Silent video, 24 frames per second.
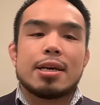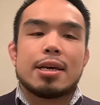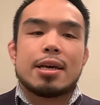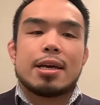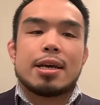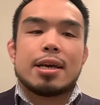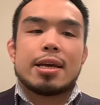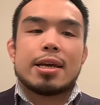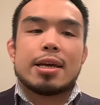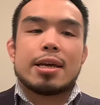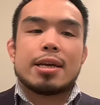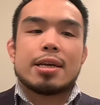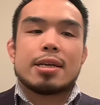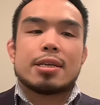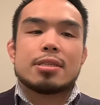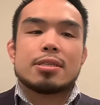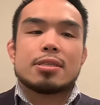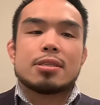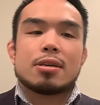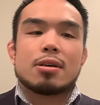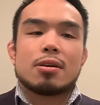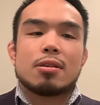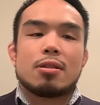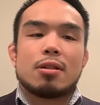And
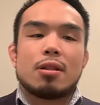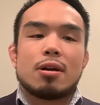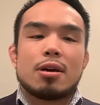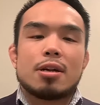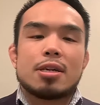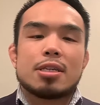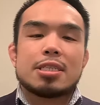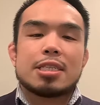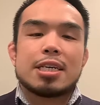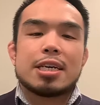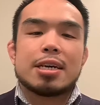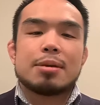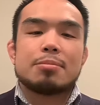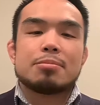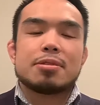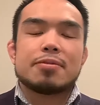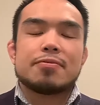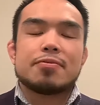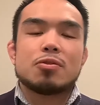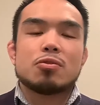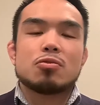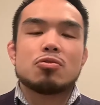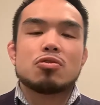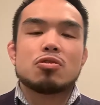a lot of times,
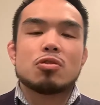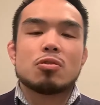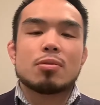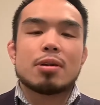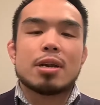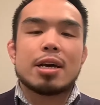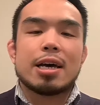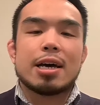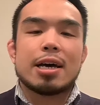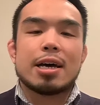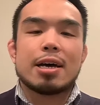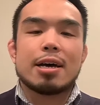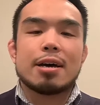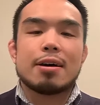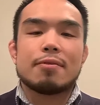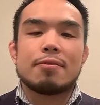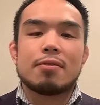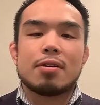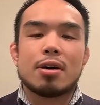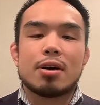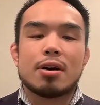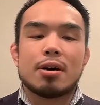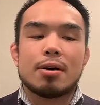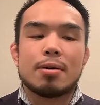if you don't have
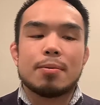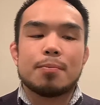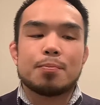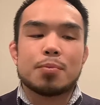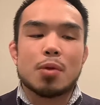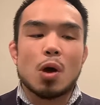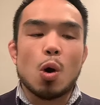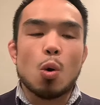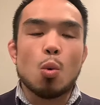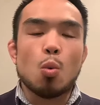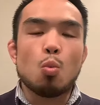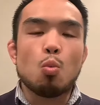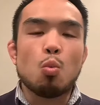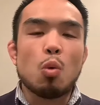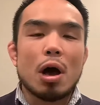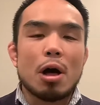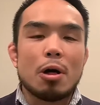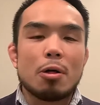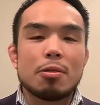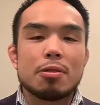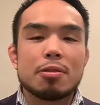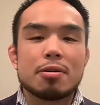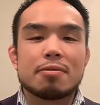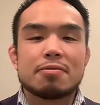a
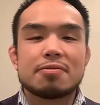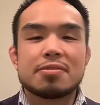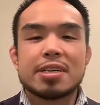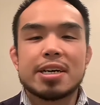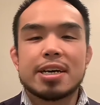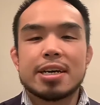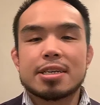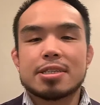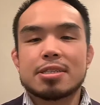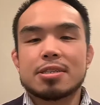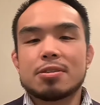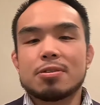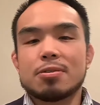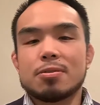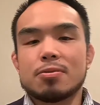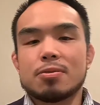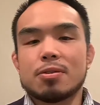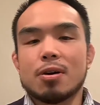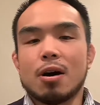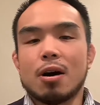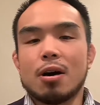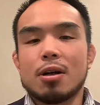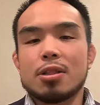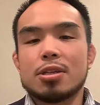wealth of technical
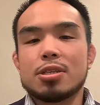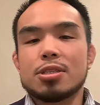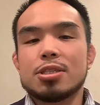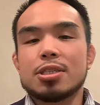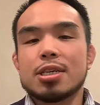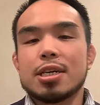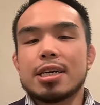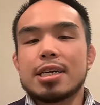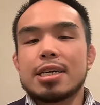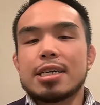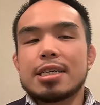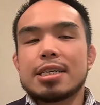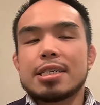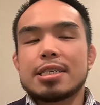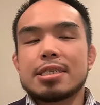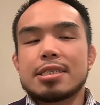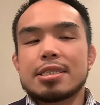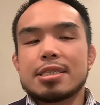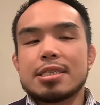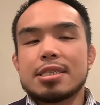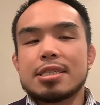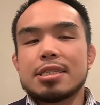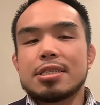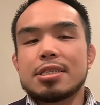knowledge, it's
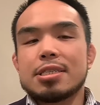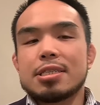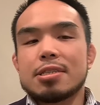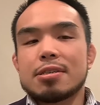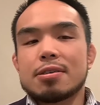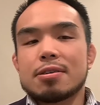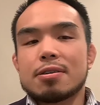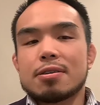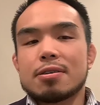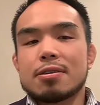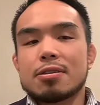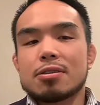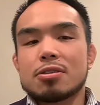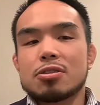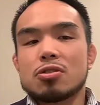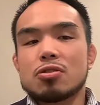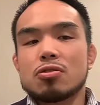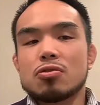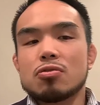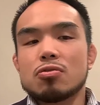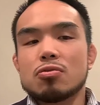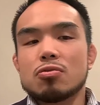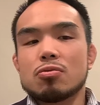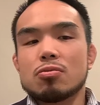easier
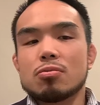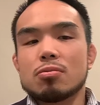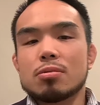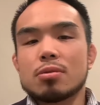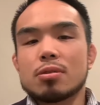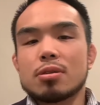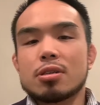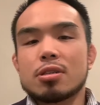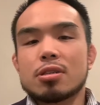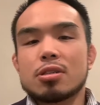to